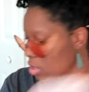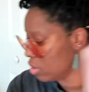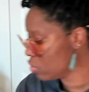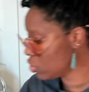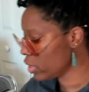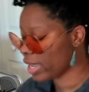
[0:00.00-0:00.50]

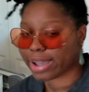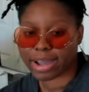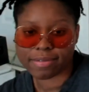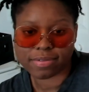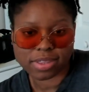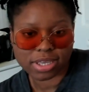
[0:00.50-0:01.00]
Usually I
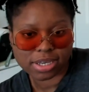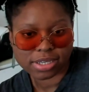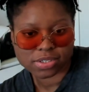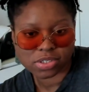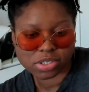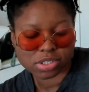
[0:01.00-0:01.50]
have
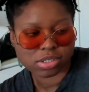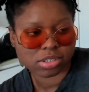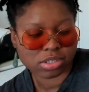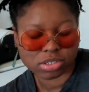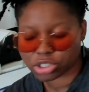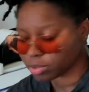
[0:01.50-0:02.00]

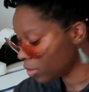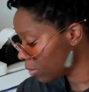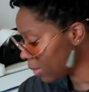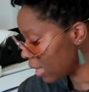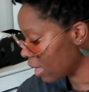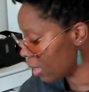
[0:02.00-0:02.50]
these shipping
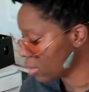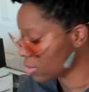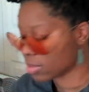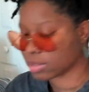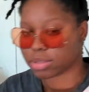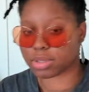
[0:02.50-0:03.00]

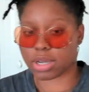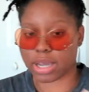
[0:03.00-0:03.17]
bags.